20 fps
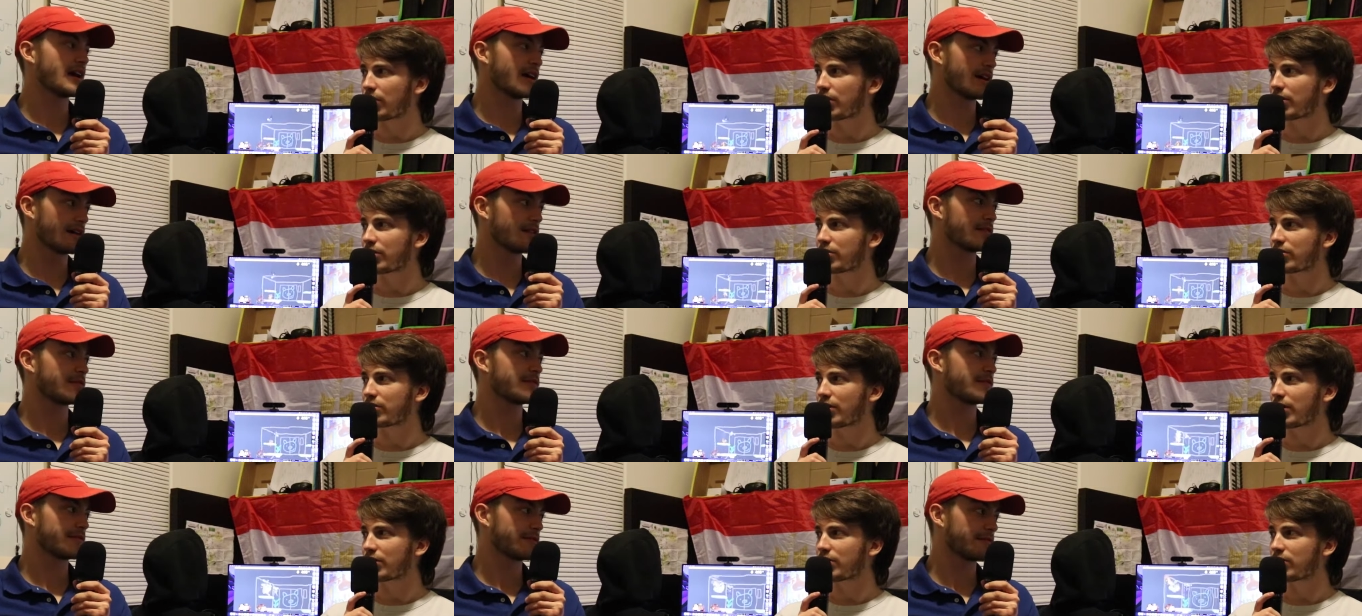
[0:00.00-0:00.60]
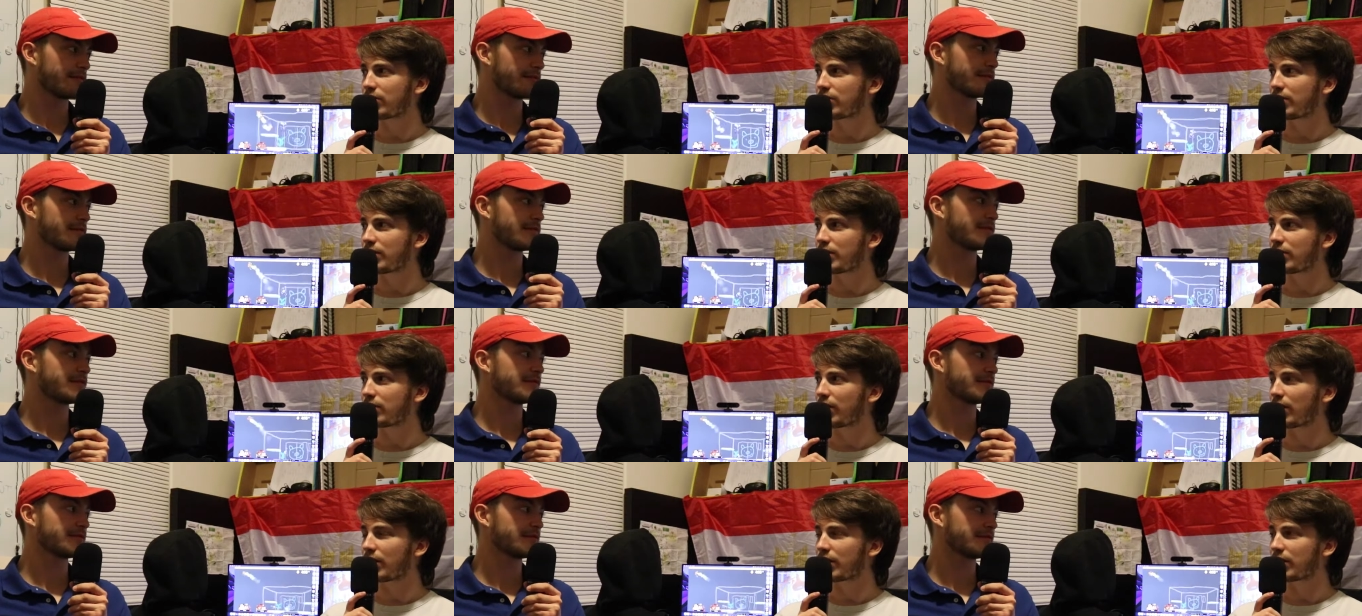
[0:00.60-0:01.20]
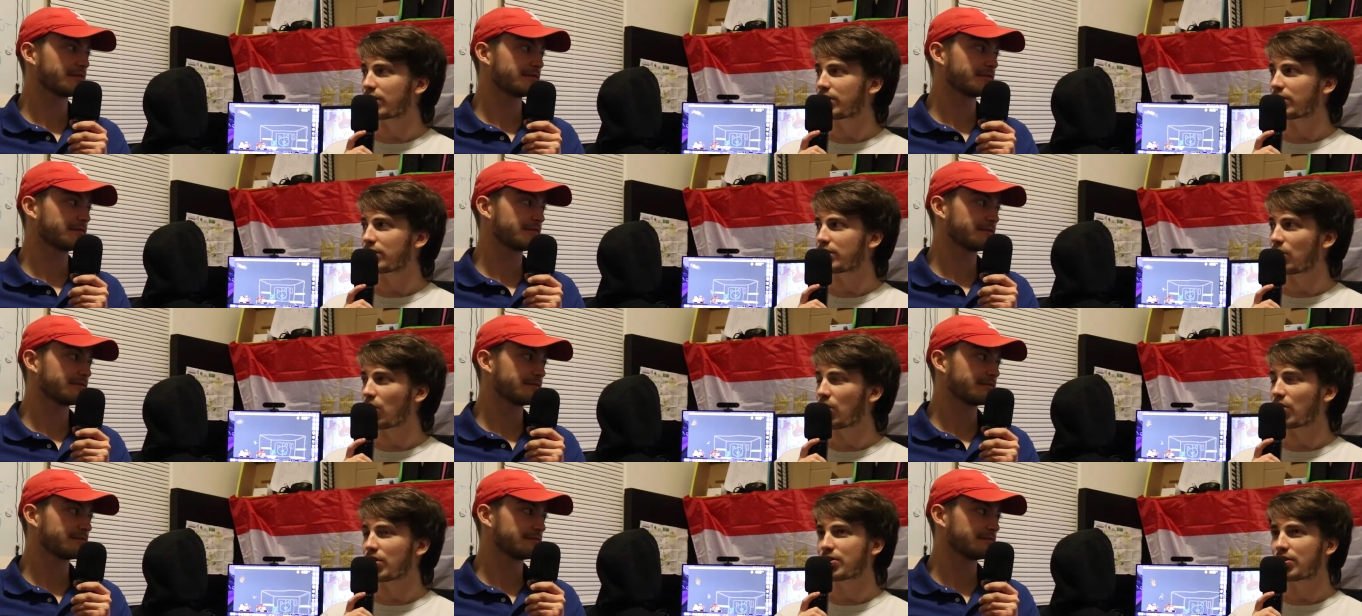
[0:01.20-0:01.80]
Speaker 1: where like you need like a,
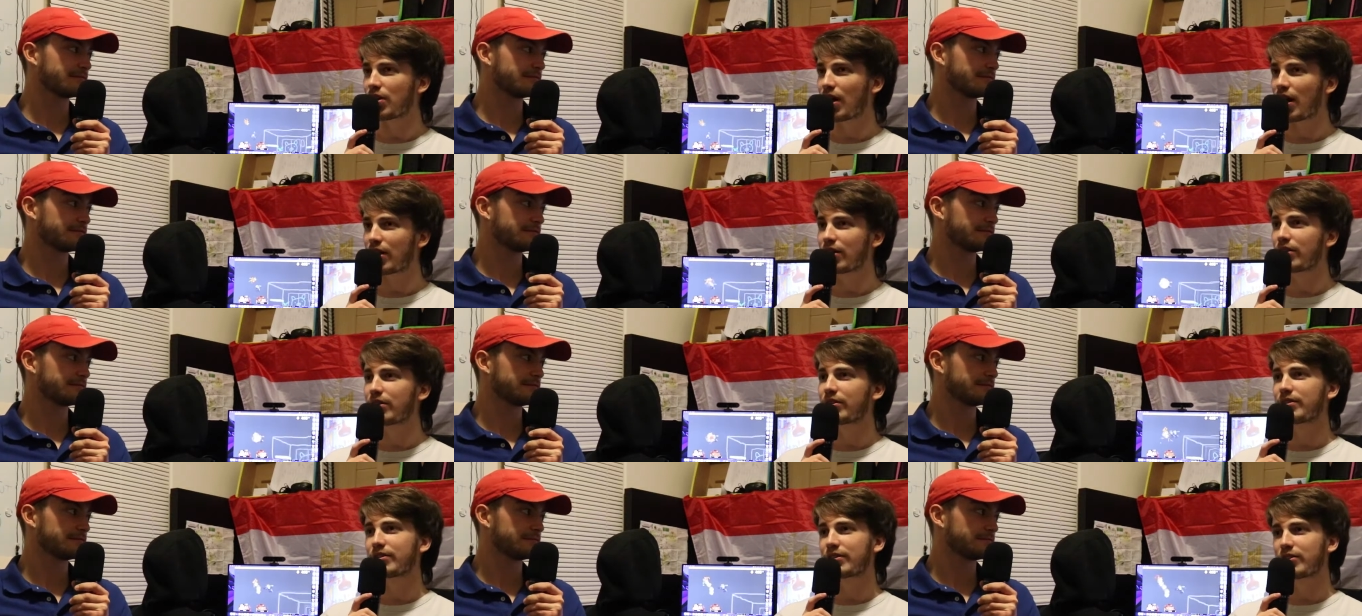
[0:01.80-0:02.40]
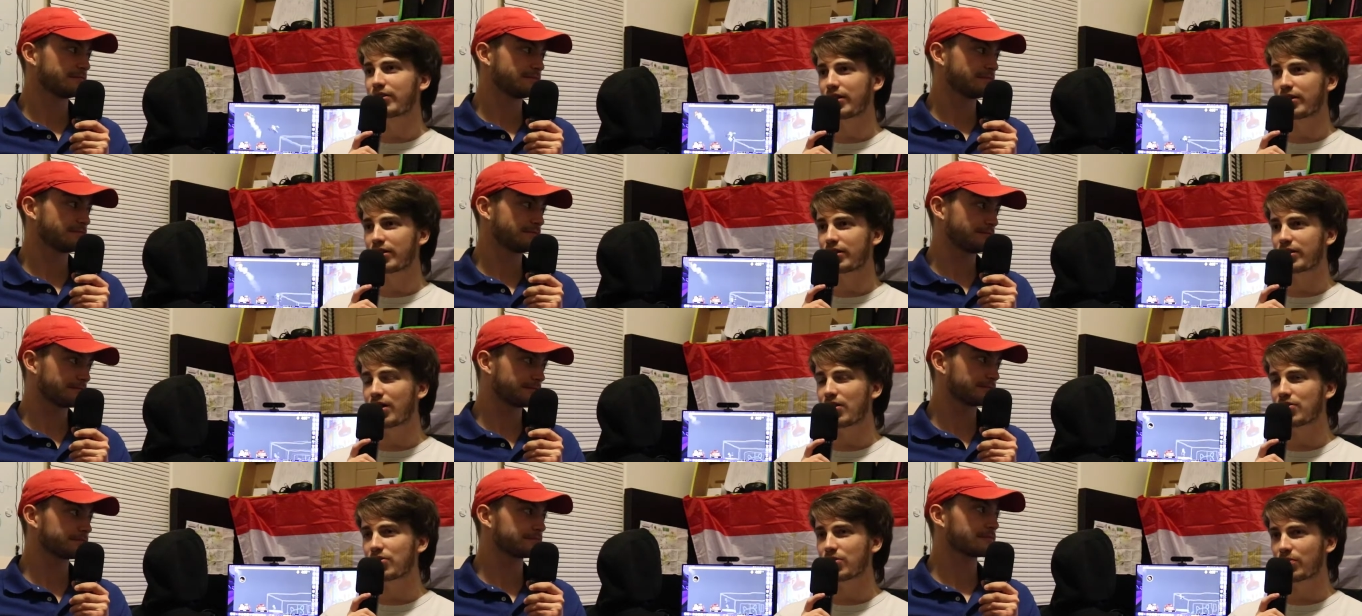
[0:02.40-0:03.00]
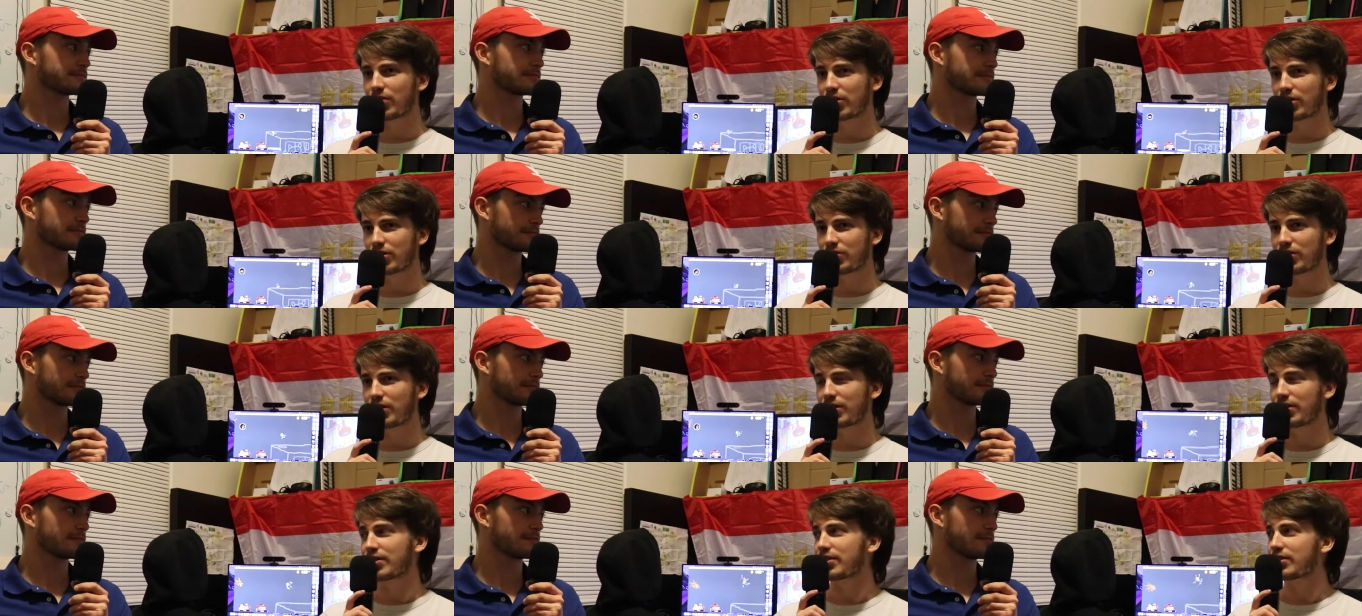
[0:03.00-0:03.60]
or Tyler the Creator concert where you
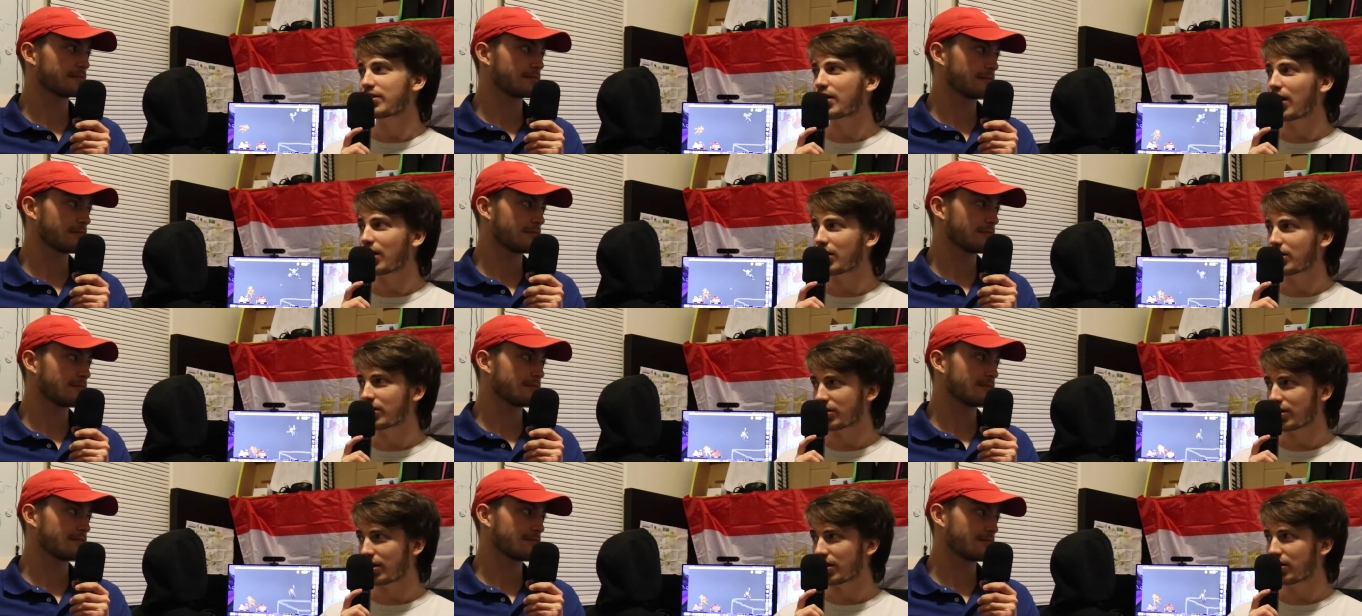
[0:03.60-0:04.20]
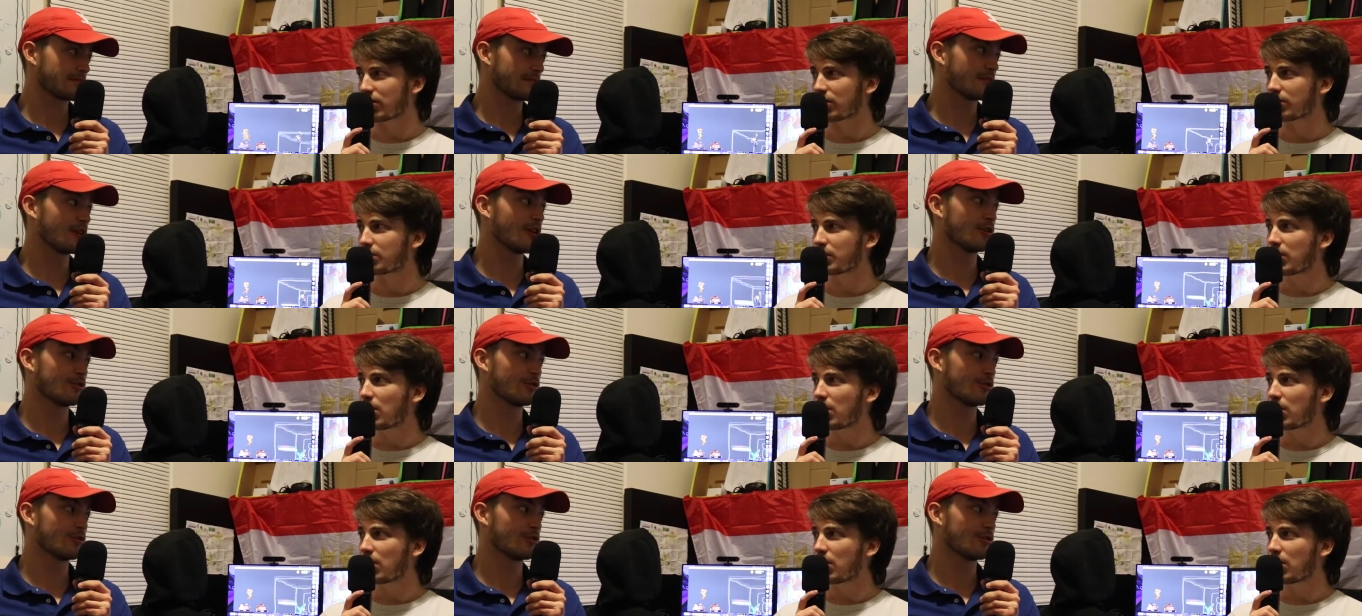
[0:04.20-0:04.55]
need an entire stadium.